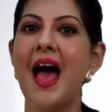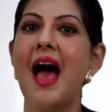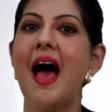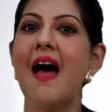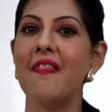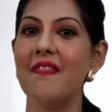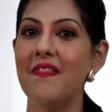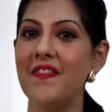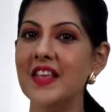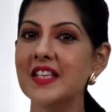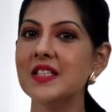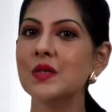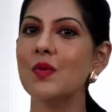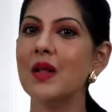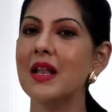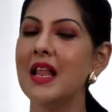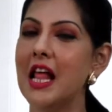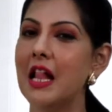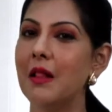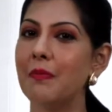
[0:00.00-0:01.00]
And this
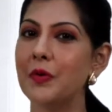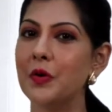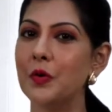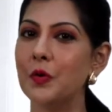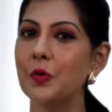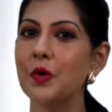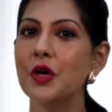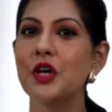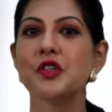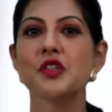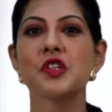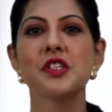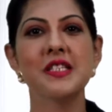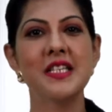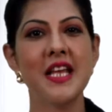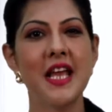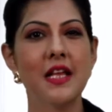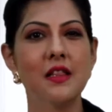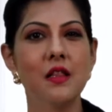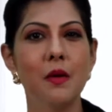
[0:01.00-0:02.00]
will help you to
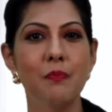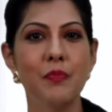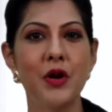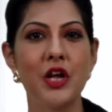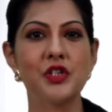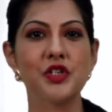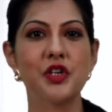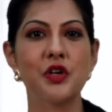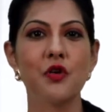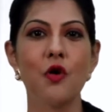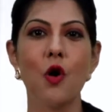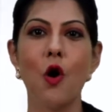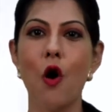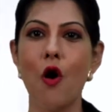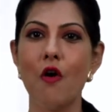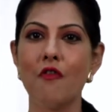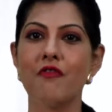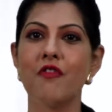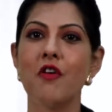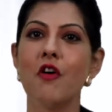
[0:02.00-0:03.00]
take the pressure
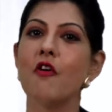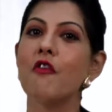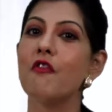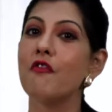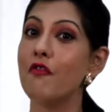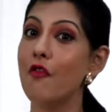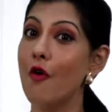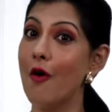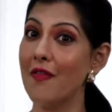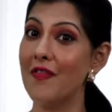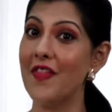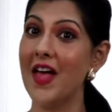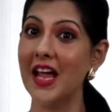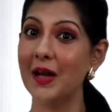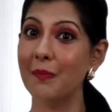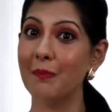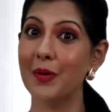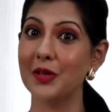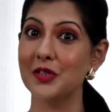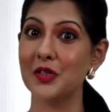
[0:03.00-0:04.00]
off for
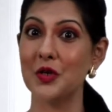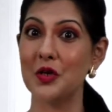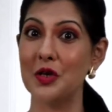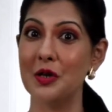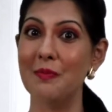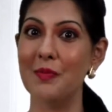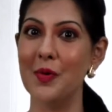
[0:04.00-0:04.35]
that particular